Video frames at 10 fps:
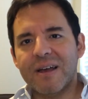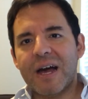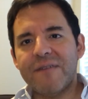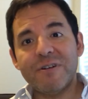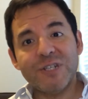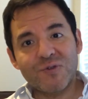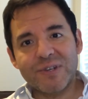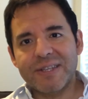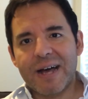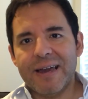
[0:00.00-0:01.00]
a very
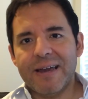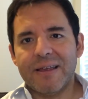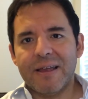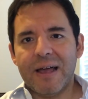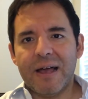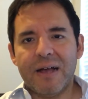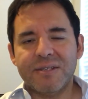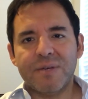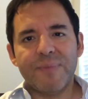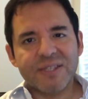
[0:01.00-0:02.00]
strict diet,
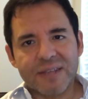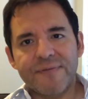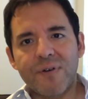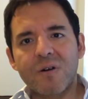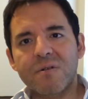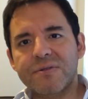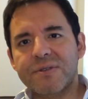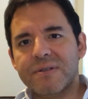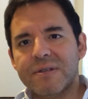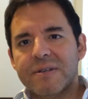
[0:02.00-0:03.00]
and some
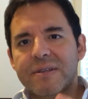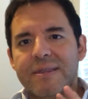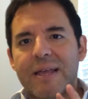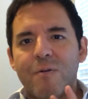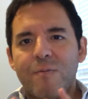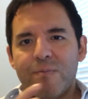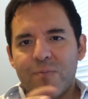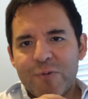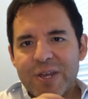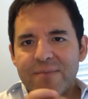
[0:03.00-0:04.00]
antifungals that will
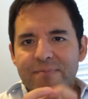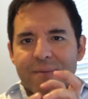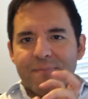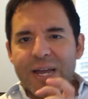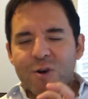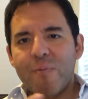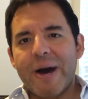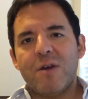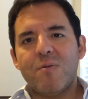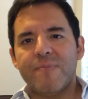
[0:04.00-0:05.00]
bring my
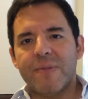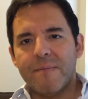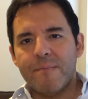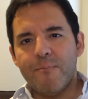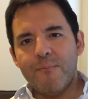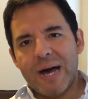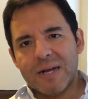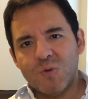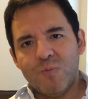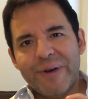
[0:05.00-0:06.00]
microbiome
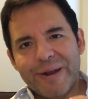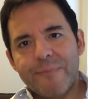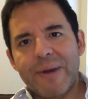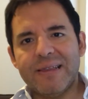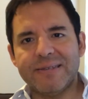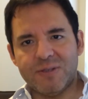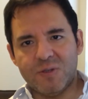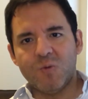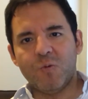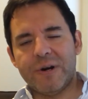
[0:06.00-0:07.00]
back to better balance
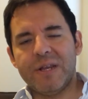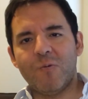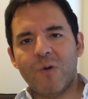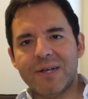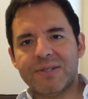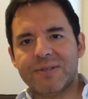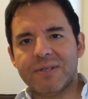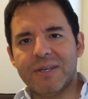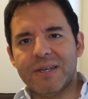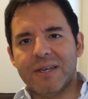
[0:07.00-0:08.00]
to where it was.